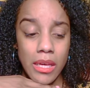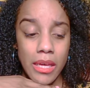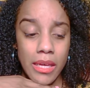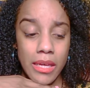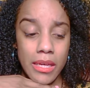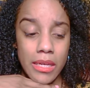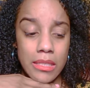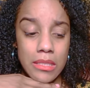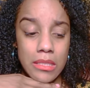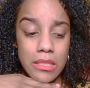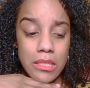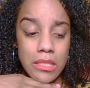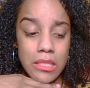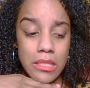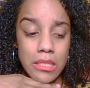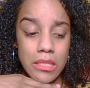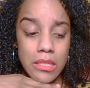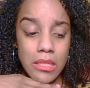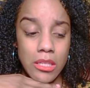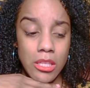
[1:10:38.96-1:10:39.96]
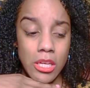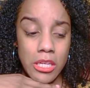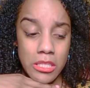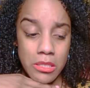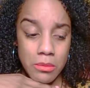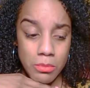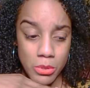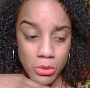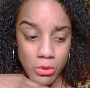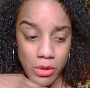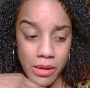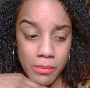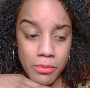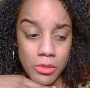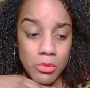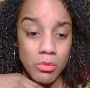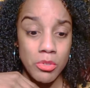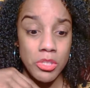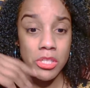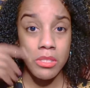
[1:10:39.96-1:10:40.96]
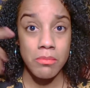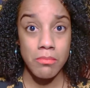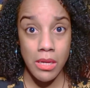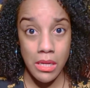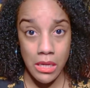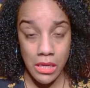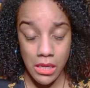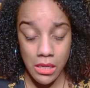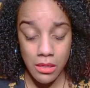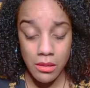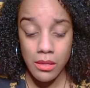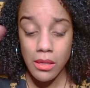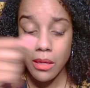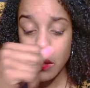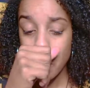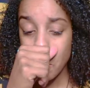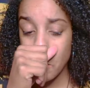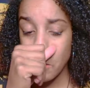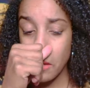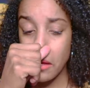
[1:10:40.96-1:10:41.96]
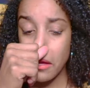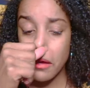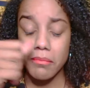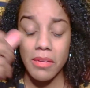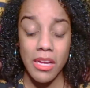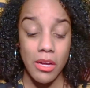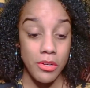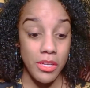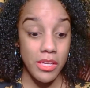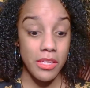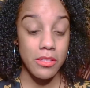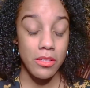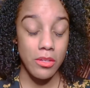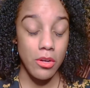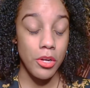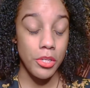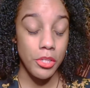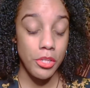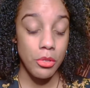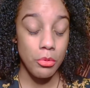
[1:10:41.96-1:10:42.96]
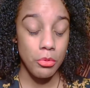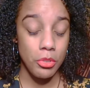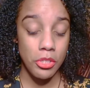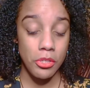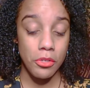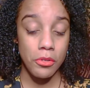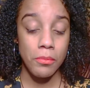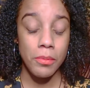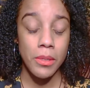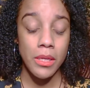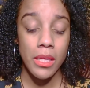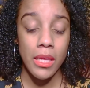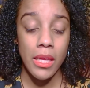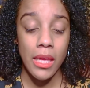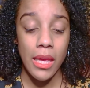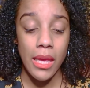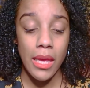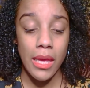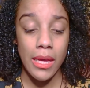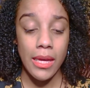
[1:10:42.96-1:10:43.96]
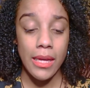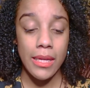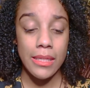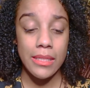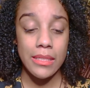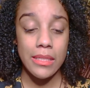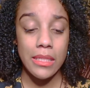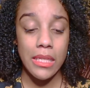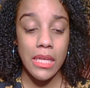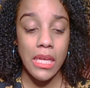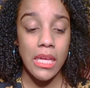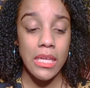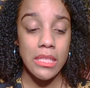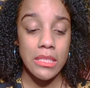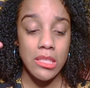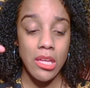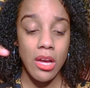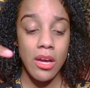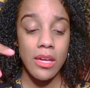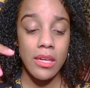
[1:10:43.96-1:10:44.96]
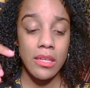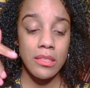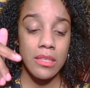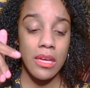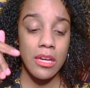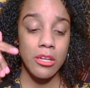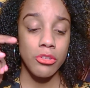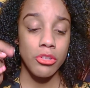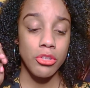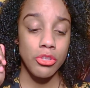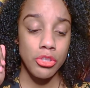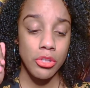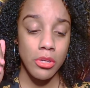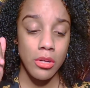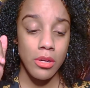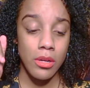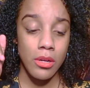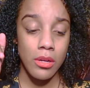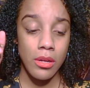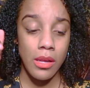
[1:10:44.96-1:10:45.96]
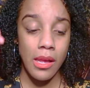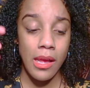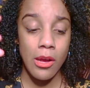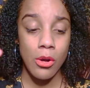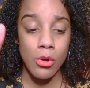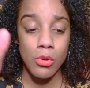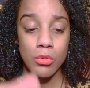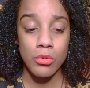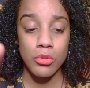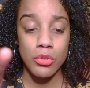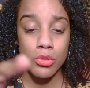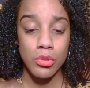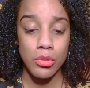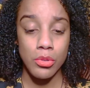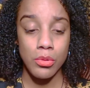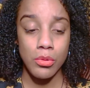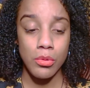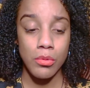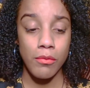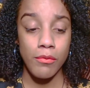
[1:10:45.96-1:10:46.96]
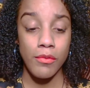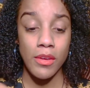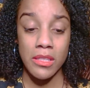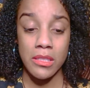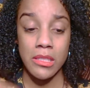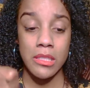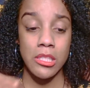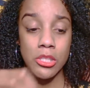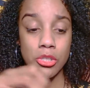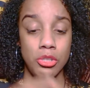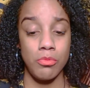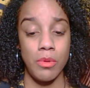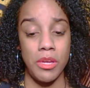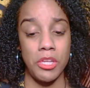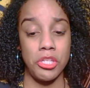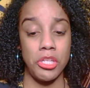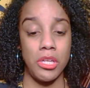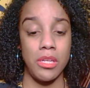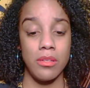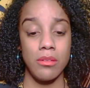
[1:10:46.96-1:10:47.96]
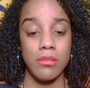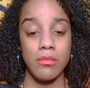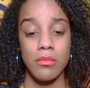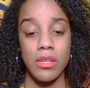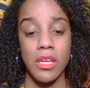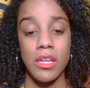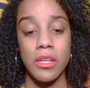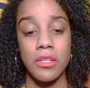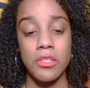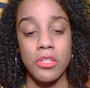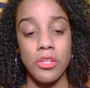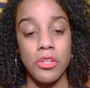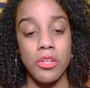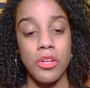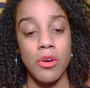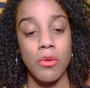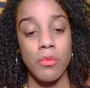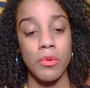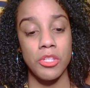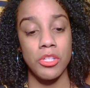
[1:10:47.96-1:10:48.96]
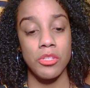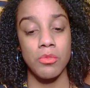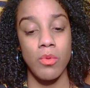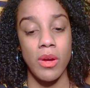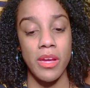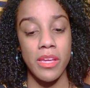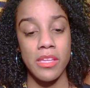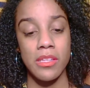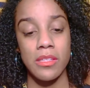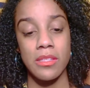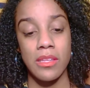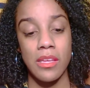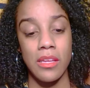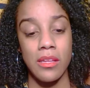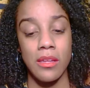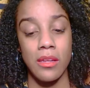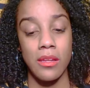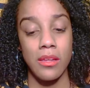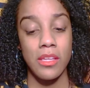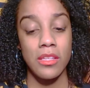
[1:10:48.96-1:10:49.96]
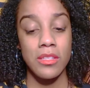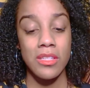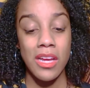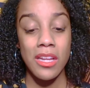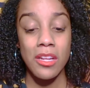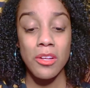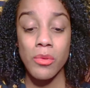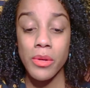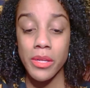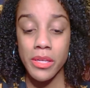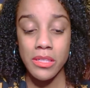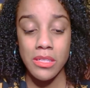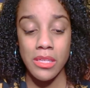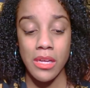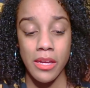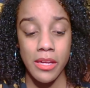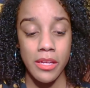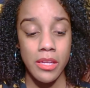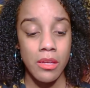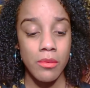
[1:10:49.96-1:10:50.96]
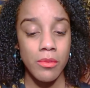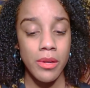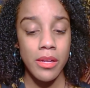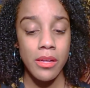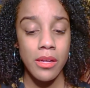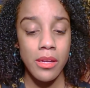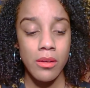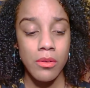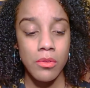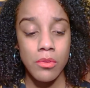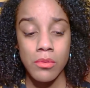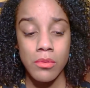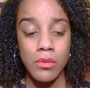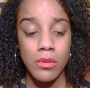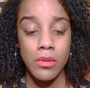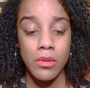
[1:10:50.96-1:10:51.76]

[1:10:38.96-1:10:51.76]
and a lot of subscribers which is money um, nowadays on youtube and he's not exactly sure how to fix the situation he doesn't know which is why he's in he's kind of going into hiding right now